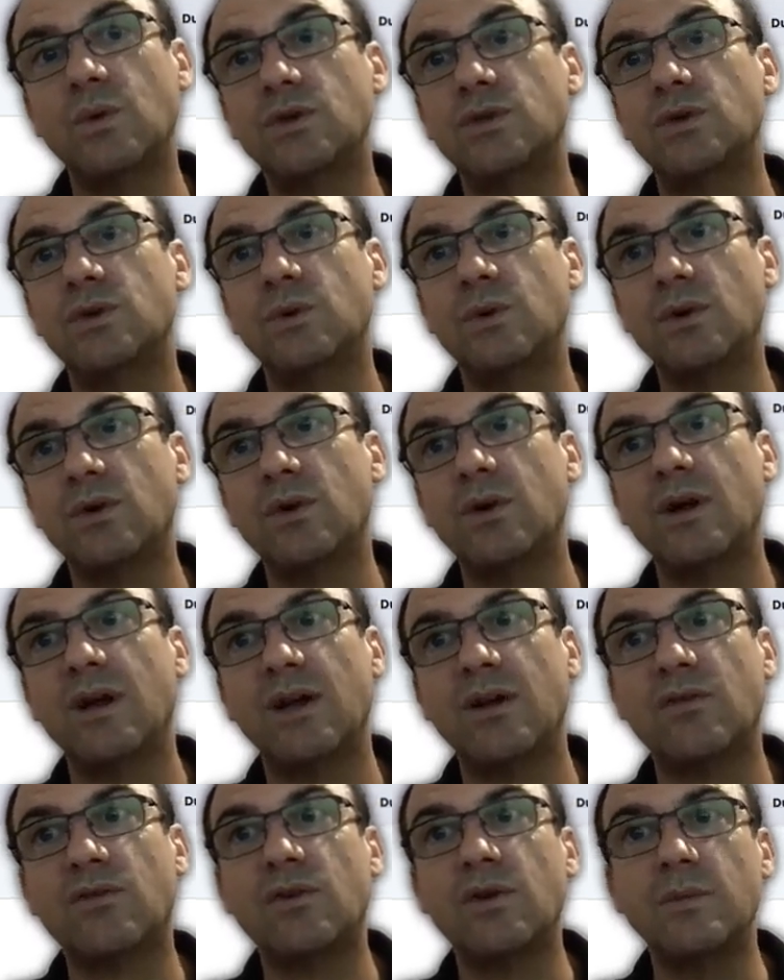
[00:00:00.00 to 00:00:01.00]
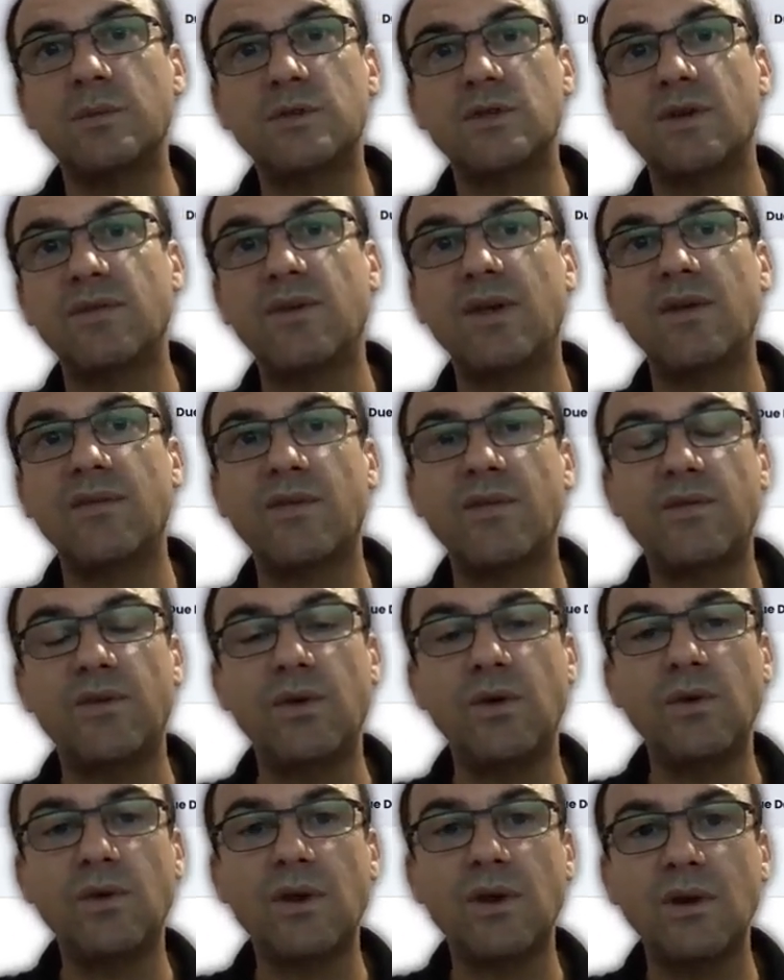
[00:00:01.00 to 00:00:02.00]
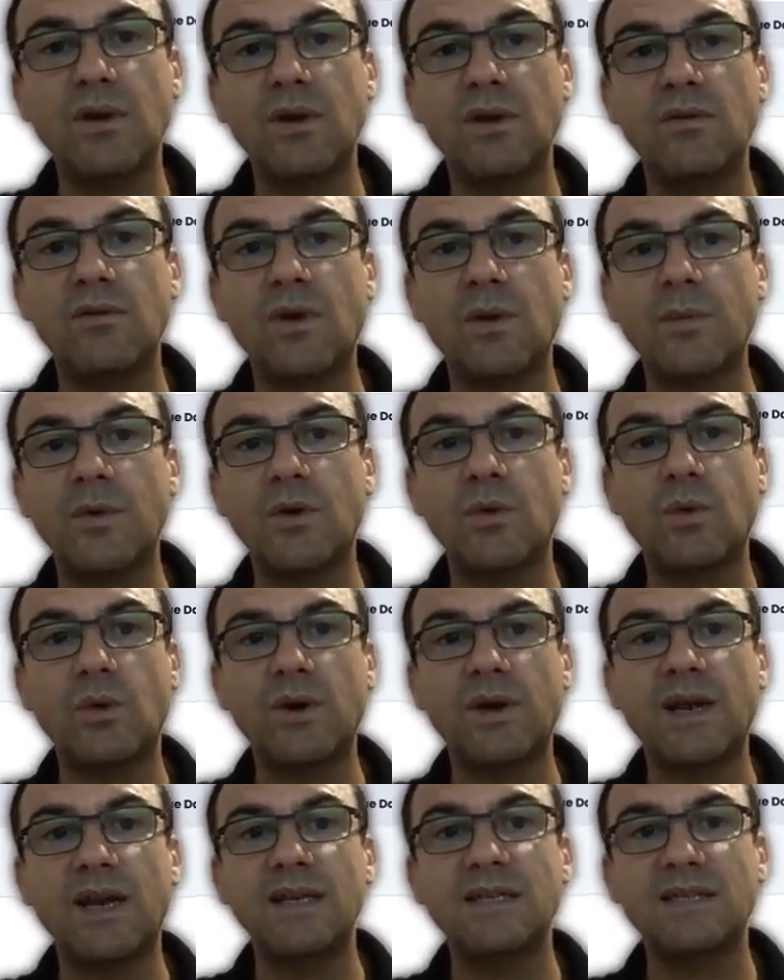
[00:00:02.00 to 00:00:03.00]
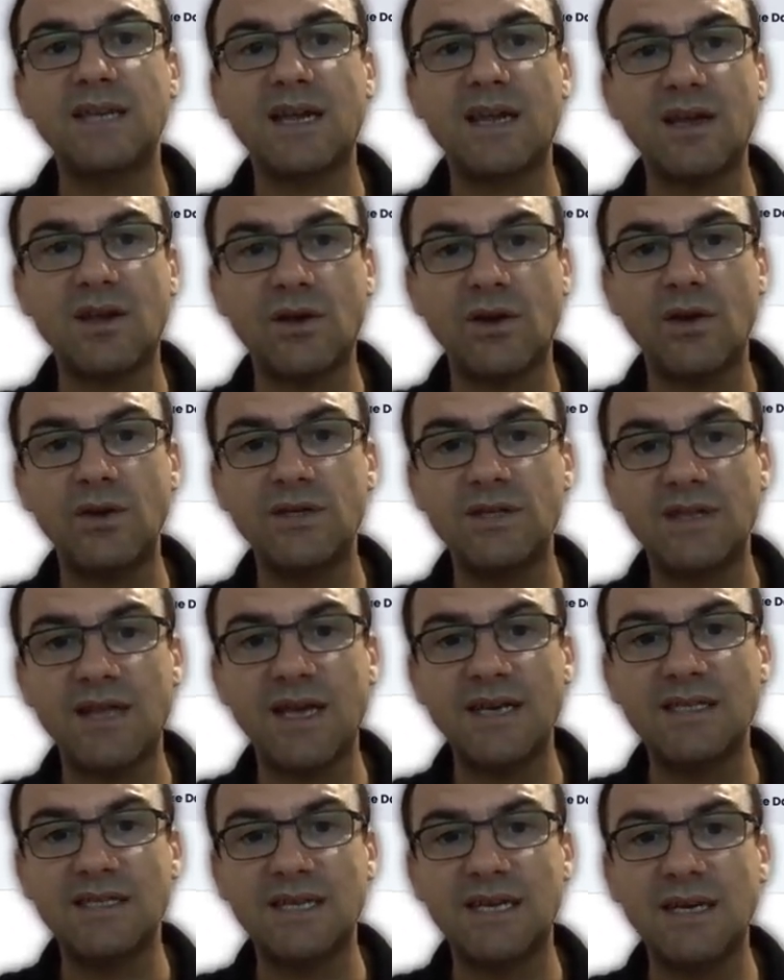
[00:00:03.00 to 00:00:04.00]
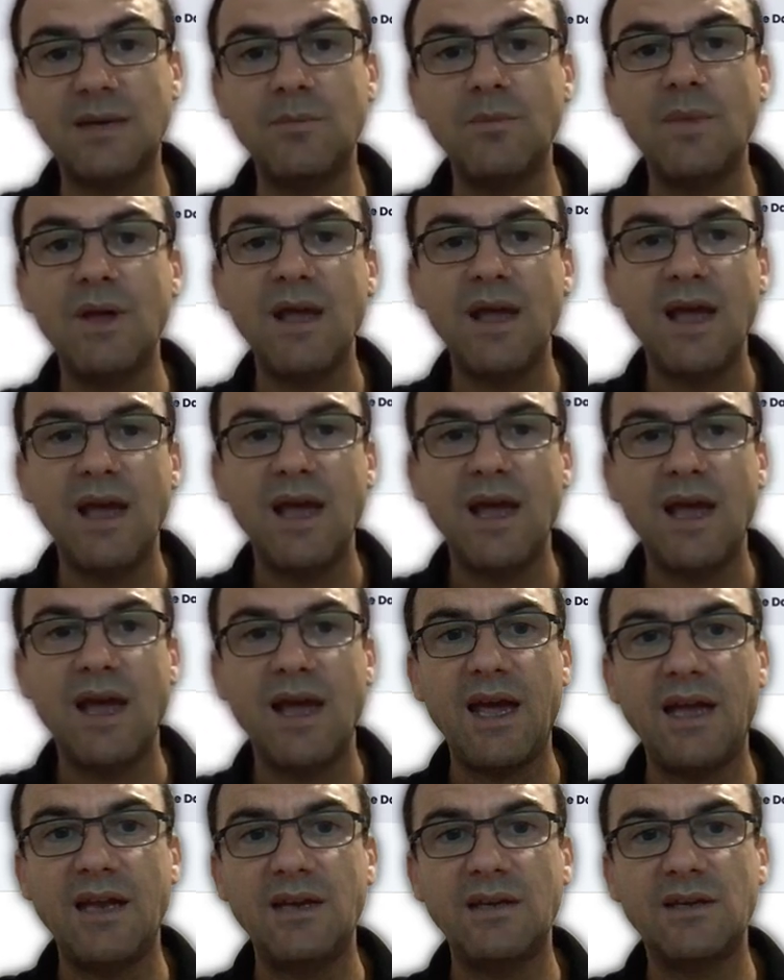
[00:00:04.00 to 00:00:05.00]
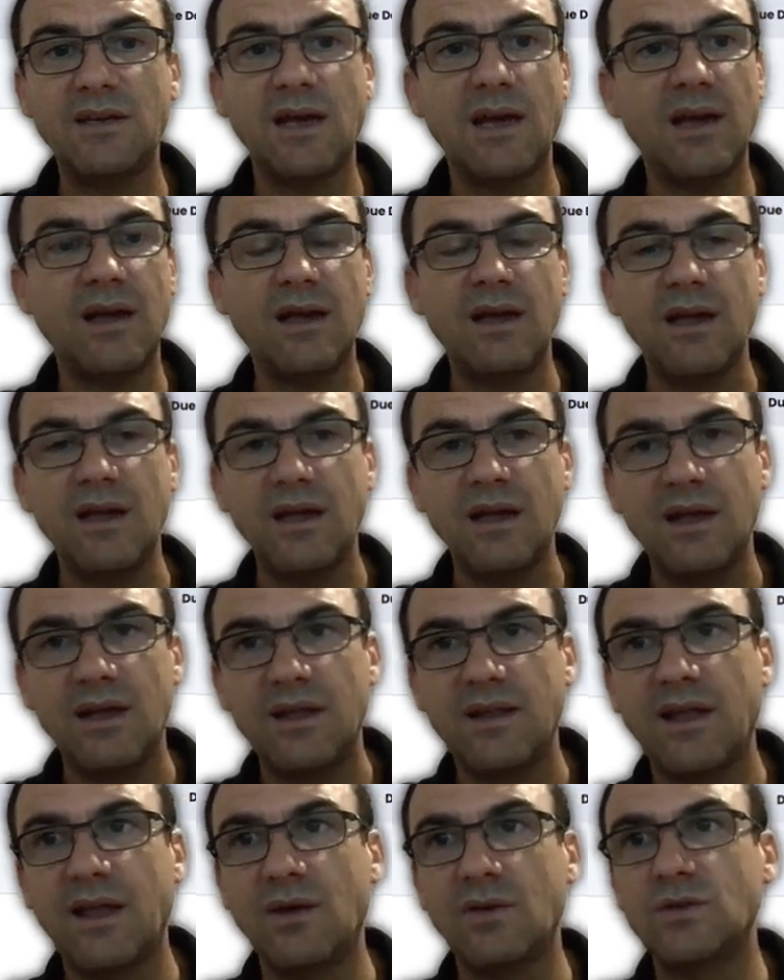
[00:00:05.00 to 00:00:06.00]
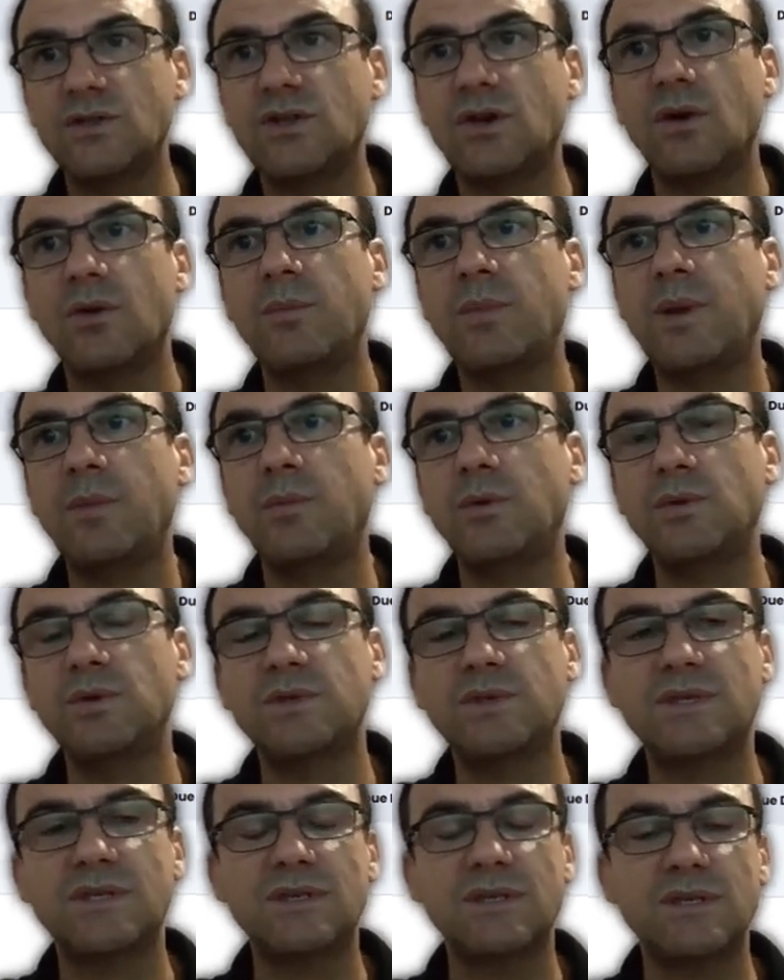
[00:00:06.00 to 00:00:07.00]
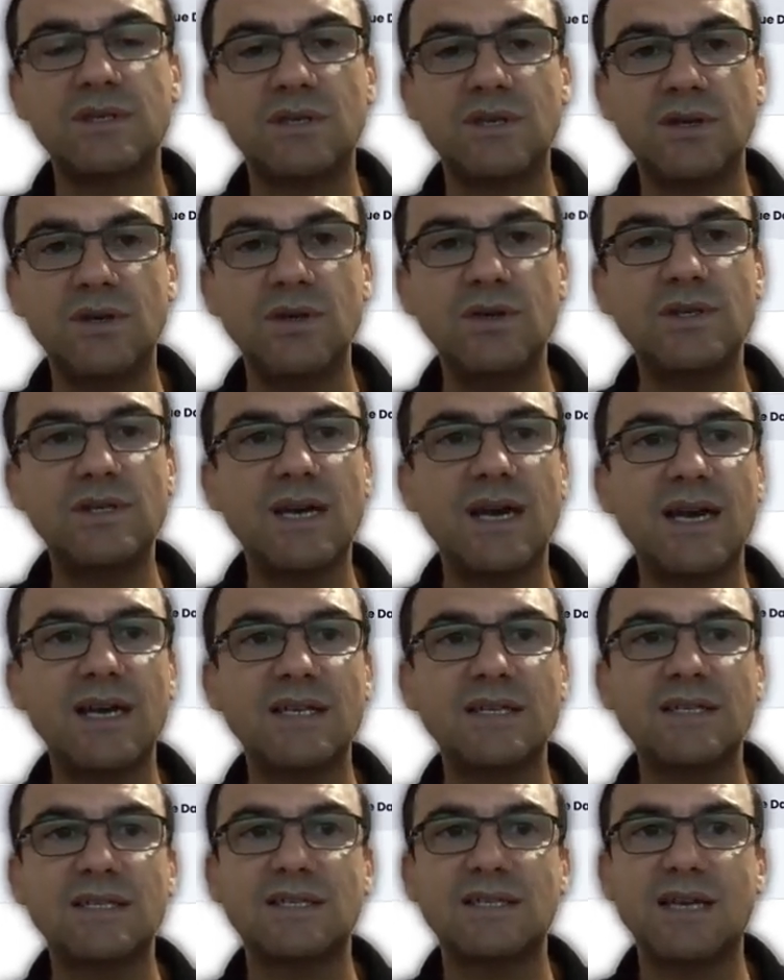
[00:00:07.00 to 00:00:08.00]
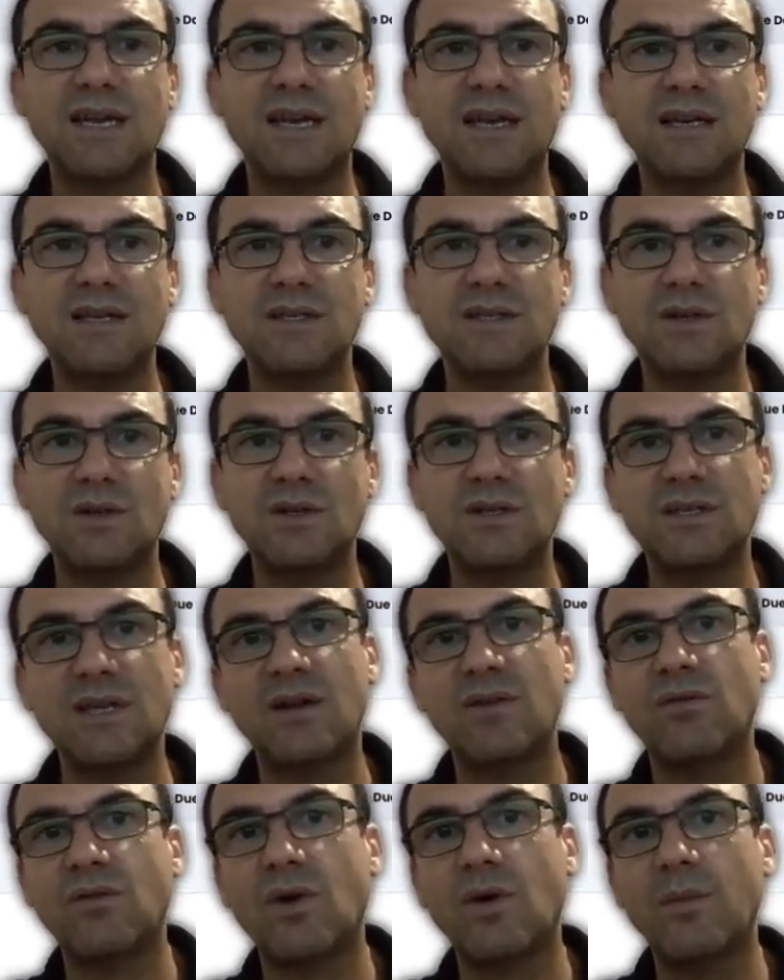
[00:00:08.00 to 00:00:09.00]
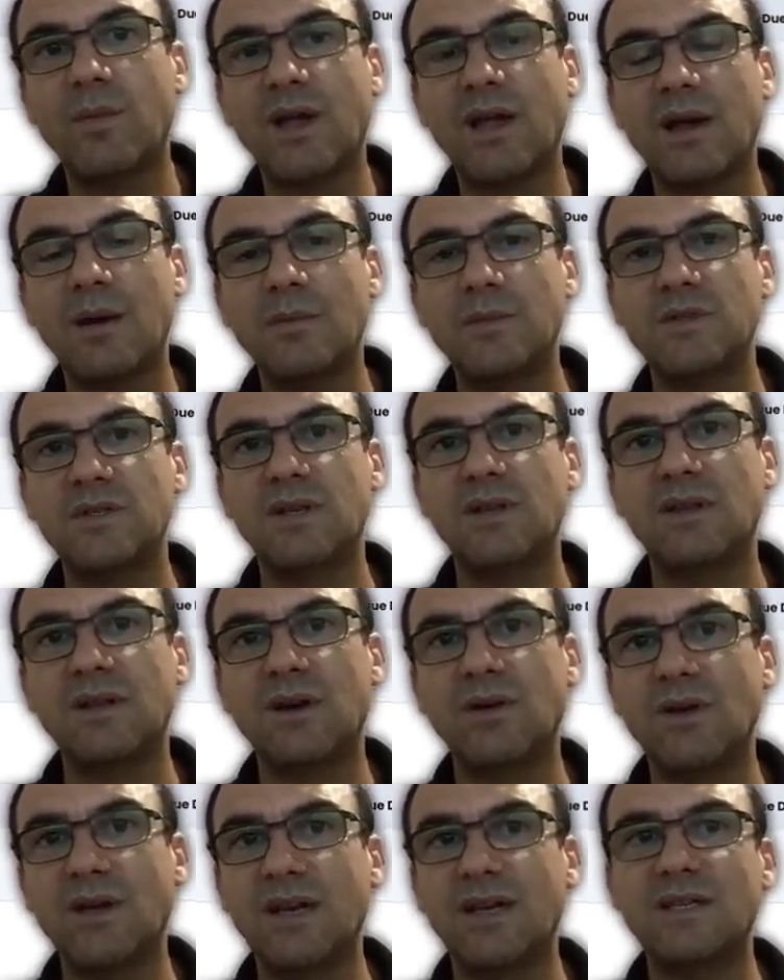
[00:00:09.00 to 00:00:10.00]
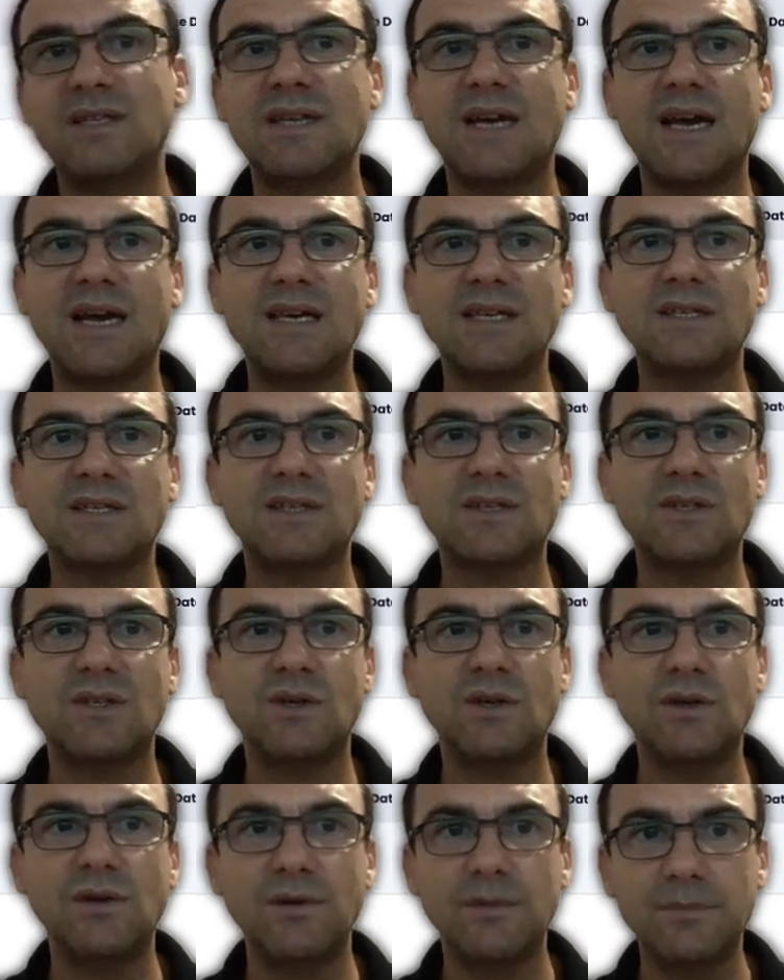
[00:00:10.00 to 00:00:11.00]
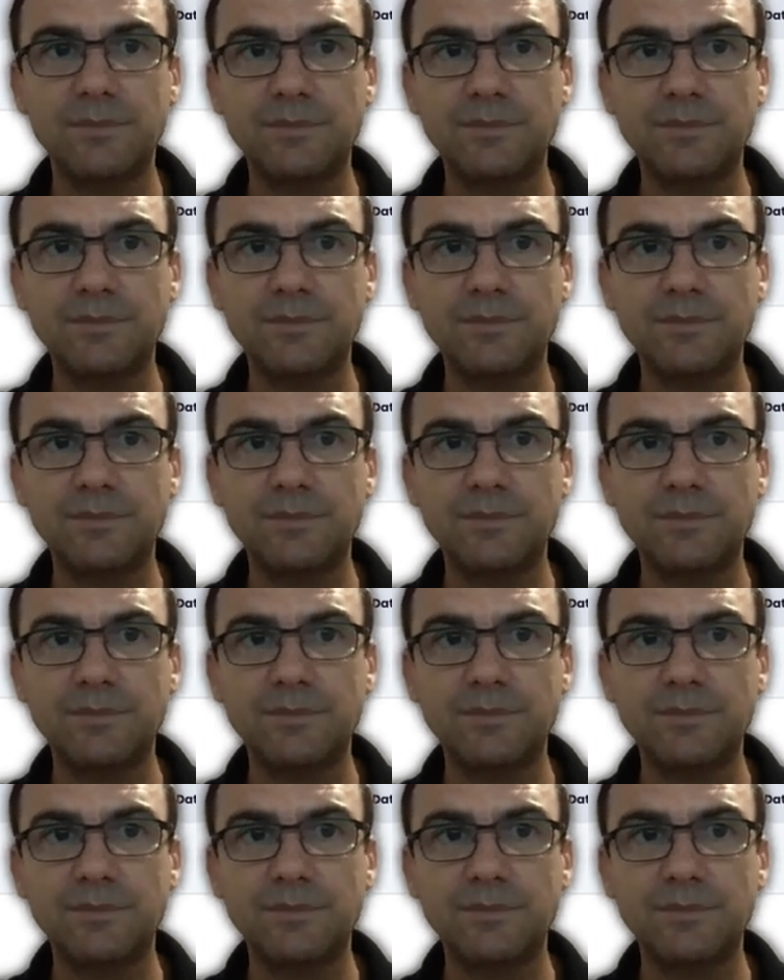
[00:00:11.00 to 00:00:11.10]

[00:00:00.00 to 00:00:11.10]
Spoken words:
or to a group. So if you have a few enrollment coordinators, that can go to that team, and that'll show on people's to-do tasks, and as soon as that enrollment comes in, they'll get a task to